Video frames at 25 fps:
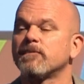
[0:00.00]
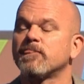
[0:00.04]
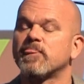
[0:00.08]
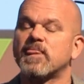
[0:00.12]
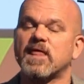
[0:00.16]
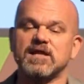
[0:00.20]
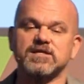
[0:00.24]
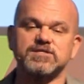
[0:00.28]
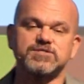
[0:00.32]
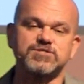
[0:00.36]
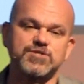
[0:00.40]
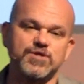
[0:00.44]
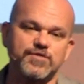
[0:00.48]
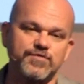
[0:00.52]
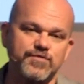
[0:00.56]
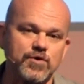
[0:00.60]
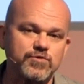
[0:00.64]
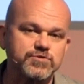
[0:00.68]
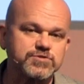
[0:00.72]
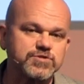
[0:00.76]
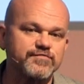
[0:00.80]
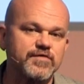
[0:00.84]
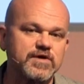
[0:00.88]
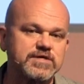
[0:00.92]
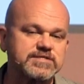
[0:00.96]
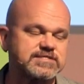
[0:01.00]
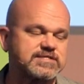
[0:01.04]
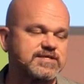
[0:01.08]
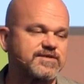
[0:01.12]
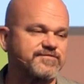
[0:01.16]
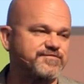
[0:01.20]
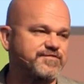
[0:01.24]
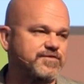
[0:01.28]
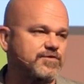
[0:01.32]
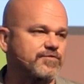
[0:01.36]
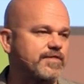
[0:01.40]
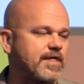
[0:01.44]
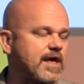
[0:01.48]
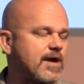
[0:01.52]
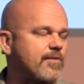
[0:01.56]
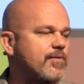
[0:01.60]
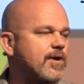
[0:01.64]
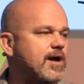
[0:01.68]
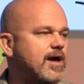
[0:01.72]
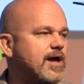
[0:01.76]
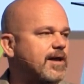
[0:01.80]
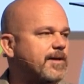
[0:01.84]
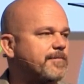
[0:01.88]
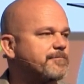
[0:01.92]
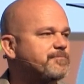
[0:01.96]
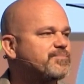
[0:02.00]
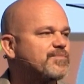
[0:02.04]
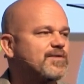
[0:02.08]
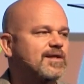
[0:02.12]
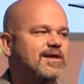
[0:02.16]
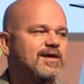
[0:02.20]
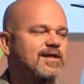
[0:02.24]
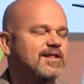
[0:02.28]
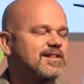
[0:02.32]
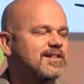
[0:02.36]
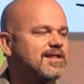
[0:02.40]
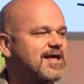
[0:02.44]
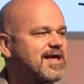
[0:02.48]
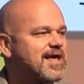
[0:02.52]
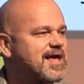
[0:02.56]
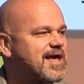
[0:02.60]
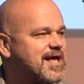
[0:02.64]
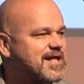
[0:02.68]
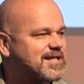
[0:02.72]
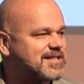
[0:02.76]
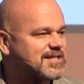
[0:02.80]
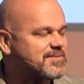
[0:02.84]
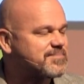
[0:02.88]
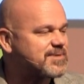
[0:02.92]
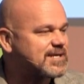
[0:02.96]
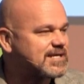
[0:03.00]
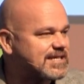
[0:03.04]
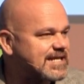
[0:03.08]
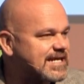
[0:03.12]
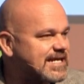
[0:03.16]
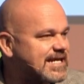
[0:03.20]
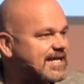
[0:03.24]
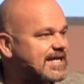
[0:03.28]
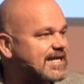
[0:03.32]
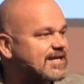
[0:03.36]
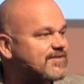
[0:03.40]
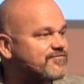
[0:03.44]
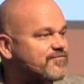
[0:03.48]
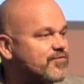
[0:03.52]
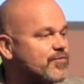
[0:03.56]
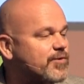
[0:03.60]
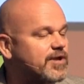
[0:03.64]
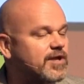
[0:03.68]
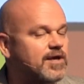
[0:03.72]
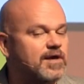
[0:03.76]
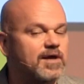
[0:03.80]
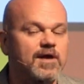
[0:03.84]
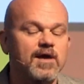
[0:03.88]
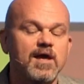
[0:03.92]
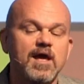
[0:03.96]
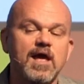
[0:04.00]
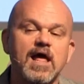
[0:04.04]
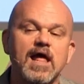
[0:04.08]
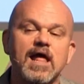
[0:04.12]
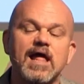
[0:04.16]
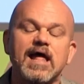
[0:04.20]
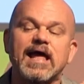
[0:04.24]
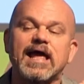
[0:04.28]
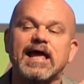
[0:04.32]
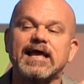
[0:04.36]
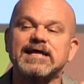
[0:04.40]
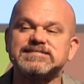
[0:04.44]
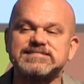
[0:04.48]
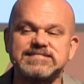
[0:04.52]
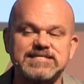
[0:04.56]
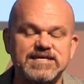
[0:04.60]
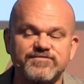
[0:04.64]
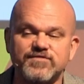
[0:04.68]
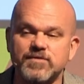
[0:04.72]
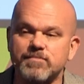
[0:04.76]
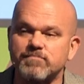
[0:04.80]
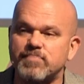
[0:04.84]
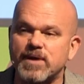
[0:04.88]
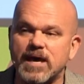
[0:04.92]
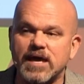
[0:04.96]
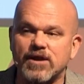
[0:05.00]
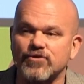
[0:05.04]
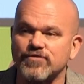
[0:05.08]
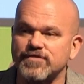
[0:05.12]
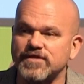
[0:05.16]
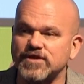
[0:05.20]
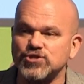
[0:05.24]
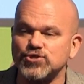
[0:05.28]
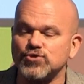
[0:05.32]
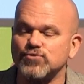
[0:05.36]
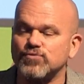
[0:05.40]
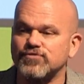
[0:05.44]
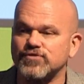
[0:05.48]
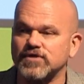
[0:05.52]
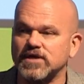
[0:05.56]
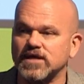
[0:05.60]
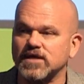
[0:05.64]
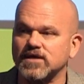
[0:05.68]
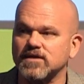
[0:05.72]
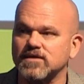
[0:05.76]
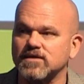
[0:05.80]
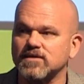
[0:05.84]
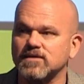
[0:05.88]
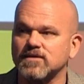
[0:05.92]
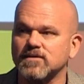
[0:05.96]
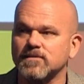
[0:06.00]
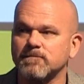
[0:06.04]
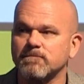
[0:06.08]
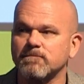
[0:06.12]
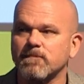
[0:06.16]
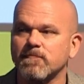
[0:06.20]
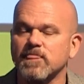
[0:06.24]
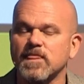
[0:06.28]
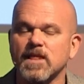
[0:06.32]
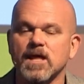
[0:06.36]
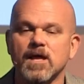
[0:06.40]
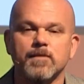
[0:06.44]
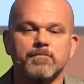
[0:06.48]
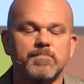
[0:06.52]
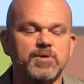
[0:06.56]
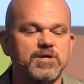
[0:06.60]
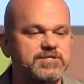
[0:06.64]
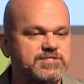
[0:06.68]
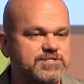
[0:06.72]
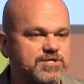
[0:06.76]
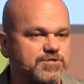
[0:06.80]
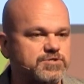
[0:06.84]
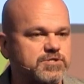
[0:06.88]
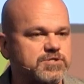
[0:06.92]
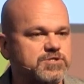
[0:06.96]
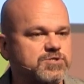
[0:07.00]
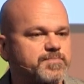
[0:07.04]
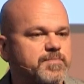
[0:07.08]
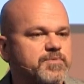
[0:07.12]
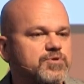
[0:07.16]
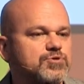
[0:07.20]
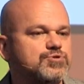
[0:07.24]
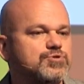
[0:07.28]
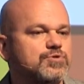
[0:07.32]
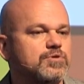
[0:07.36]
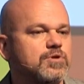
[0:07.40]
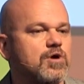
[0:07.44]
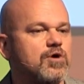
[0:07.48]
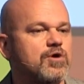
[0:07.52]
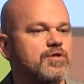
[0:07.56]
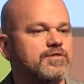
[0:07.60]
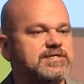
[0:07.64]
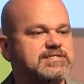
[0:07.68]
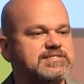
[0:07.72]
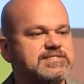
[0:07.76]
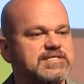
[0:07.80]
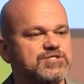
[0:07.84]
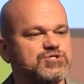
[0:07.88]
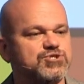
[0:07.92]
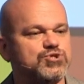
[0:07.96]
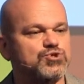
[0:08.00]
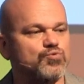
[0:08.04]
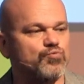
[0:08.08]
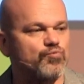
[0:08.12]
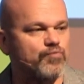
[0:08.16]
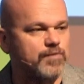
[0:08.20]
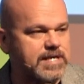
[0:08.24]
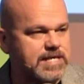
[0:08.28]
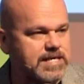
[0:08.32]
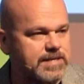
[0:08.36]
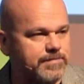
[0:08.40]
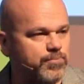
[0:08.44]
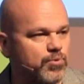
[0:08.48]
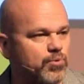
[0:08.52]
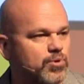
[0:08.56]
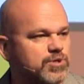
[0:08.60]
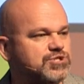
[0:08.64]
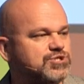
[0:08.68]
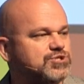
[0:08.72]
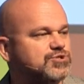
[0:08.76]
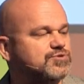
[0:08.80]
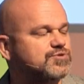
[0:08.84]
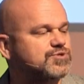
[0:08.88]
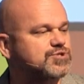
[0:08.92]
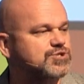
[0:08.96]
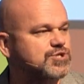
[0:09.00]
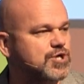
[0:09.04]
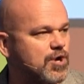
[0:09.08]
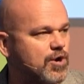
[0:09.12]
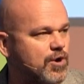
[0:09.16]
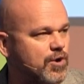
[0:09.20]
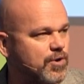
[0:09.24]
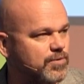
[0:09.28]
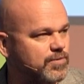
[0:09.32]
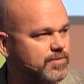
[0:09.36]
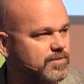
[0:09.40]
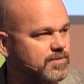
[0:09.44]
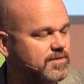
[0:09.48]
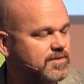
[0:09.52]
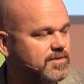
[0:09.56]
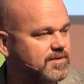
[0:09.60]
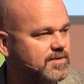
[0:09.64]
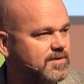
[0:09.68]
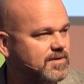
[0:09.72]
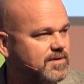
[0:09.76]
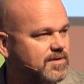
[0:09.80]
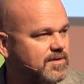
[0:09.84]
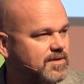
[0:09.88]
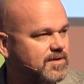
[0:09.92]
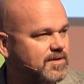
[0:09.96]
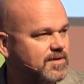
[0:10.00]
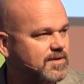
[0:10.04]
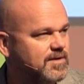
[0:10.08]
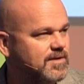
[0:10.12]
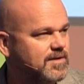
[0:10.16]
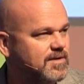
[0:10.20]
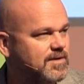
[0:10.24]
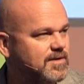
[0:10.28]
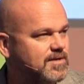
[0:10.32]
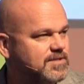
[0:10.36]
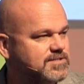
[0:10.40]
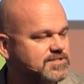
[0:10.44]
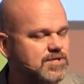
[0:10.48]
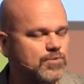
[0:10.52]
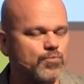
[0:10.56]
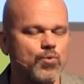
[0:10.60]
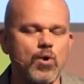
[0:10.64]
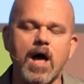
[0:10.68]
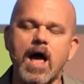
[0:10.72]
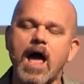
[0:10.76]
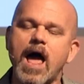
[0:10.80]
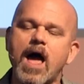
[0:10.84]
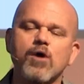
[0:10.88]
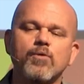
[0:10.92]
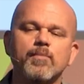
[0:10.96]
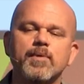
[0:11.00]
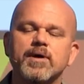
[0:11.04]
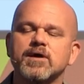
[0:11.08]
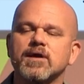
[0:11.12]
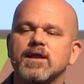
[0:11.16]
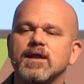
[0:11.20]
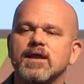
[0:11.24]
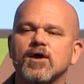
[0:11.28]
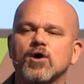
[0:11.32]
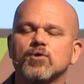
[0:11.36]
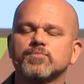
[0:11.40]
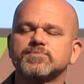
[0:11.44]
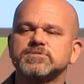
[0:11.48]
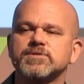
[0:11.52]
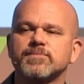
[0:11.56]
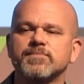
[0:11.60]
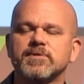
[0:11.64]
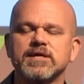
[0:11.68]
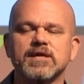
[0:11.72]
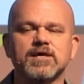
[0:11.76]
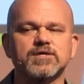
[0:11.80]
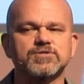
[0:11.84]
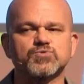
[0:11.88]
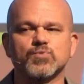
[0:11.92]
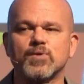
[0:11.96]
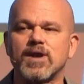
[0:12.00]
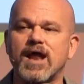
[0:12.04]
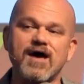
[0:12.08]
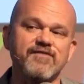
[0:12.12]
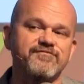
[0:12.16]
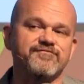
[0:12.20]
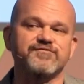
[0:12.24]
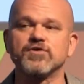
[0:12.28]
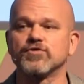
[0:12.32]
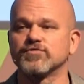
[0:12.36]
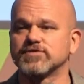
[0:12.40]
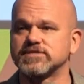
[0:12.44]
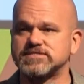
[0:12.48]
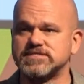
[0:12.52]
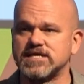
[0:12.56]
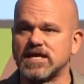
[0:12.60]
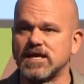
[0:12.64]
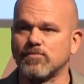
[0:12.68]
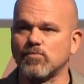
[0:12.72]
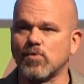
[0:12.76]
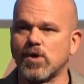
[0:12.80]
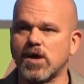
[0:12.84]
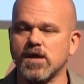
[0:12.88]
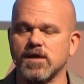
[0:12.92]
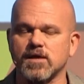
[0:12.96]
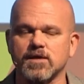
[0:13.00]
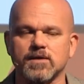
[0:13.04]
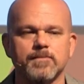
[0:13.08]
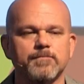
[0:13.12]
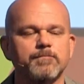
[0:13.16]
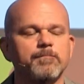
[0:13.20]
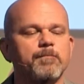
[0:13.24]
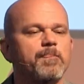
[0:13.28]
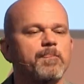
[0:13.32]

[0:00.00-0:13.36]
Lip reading: And to those of us that feel that way, let me lean in for you. It's even better than you think. Because there's a spiritual law that says you reap what you sow. So, well, how am I going to help somebody else when I feel the same way?